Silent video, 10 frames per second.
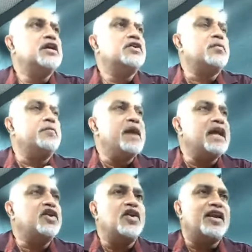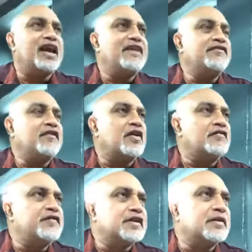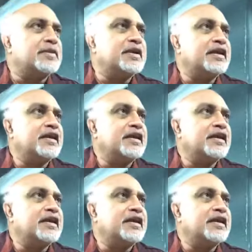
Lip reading: to make your life comfortable